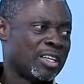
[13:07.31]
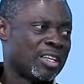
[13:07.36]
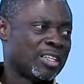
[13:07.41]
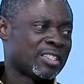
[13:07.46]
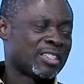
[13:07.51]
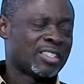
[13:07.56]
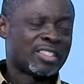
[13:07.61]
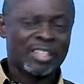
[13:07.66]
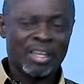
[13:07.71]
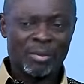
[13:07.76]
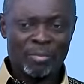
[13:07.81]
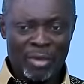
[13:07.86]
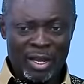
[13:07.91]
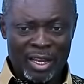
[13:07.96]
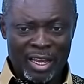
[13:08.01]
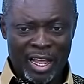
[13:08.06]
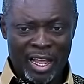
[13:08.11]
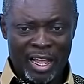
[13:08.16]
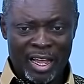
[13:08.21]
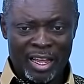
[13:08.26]

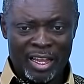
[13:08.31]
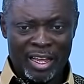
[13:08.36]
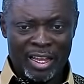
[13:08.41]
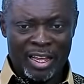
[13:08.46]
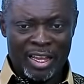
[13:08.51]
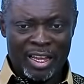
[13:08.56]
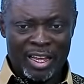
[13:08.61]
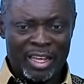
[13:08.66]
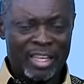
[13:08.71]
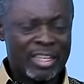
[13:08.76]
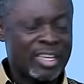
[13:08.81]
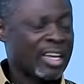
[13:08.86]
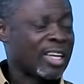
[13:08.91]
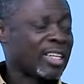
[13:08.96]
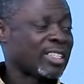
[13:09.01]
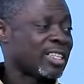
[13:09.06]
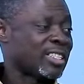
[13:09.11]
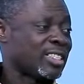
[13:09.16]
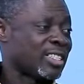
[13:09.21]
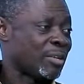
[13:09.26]
Samaya, the
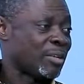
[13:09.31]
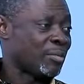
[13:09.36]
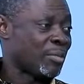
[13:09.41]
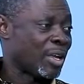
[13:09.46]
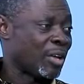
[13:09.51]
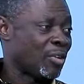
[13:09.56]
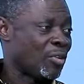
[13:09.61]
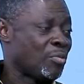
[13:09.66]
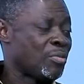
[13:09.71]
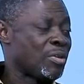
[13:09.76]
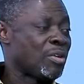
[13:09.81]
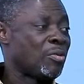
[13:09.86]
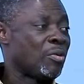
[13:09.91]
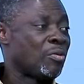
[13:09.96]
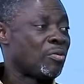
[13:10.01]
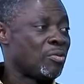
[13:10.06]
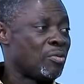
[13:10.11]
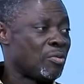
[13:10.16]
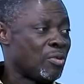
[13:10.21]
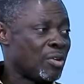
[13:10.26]
castle Samaya will be
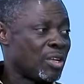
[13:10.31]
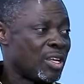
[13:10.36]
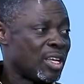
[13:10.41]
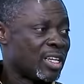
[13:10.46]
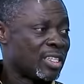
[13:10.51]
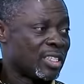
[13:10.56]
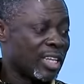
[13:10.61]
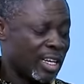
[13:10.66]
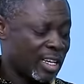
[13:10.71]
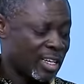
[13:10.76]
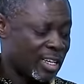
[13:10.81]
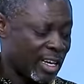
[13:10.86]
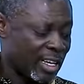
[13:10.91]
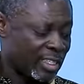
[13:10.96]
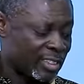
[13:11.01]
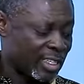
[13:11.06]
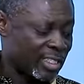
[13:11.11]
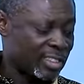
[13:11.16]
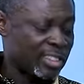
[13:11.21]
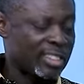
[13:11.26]
woo, none a crack,
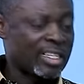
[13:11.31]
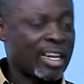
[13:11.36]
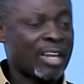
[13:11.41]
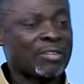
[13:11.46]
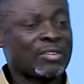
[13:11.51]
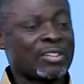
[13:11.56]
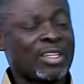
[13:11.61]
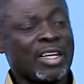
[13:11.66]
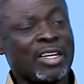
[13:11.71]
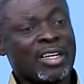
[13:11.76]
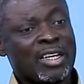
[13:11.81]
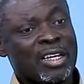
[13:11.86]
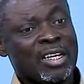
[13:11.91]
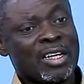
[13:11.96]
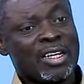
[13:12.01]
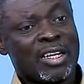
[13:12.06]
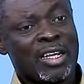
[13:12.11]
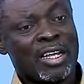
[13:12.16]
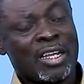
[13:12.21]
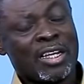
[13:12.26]
yes, and I said,
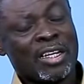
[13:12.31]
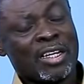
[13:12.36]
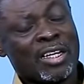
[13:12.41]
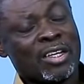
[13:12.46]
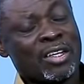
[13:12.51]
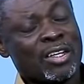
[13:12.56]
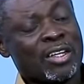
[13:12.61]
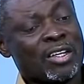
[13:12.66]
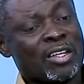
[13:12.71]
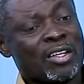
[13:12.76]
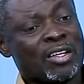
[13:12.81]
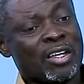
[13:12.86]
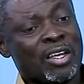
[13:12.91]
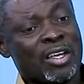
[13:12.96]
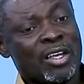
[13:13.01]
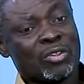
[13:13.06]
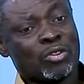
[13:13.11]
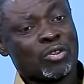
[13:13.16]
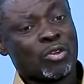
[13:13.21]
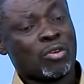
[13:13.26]

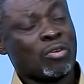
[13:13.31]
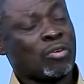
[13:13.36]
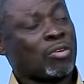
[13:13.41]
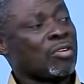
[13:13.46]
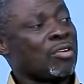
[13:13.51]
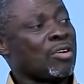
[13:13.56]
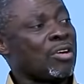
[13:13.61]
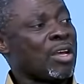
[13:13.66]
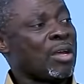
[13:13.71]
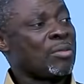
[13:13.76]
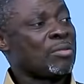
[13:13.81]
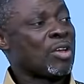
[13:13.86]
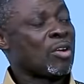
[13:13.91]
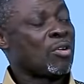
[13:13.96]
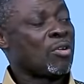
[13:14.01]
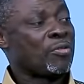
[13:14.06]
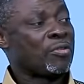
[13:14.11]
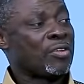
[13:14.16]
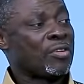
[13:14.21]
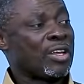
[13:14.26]
I saw a mere
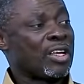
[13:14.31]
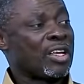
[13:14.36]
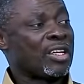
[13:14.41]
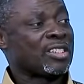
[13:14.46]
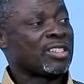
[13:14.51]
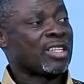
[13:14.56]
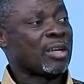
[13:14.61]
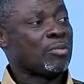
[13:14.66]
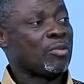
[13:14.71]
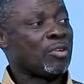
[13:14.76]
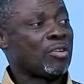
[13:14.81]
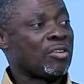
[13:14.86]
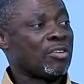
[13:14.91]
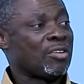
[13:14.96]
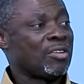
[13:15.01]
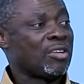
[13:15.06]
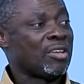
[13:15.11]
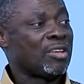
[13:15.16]
coffee, sabo,